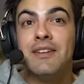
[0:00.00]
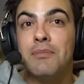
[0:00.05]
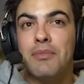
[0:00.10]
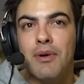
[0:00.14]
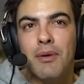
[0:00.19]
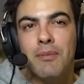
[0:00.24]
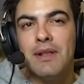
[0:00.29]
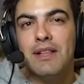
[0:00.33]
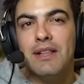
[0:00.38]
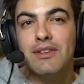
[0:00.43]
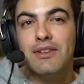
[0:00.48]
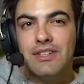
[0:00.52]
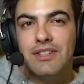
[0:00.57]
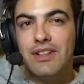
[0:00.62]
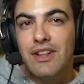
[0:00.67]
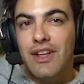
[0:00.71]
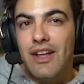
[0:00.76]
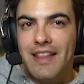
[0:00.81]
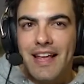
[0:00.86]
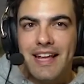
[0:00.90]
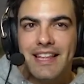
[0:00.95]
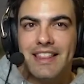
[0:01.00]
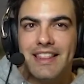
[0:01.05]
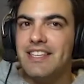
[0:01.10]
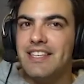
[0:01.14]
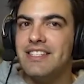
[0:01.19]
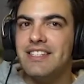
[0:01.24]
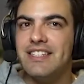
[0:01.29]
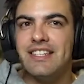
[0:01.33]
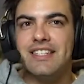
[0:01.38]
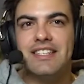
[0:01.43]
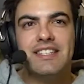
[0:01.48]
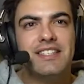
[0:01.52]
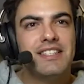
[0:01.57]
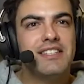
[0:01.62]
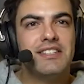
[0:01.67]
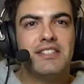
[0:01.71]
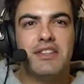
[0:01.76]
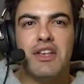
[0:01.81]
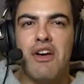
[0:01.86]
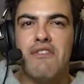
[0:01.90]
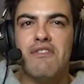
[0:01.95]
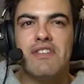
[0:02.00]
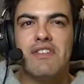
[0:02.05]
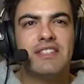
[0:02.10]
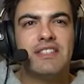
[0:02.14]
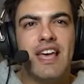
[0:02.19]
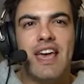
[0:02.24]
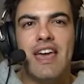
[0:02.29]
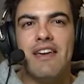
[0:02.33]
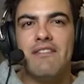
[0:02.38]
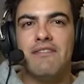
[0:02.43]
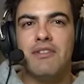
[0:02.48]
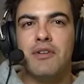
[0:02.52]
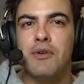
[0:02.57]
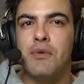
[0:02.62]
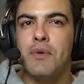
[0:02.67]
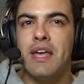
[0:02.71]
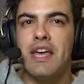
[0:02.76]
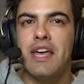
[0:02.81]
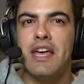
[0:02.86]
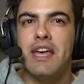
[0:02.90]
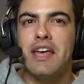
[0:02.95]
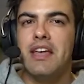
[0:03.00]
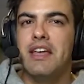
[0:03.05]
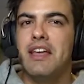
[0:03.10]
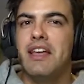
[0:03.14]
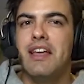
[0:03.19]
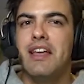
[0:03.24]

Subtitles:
it probably looked a lot like this, just servers everywhere.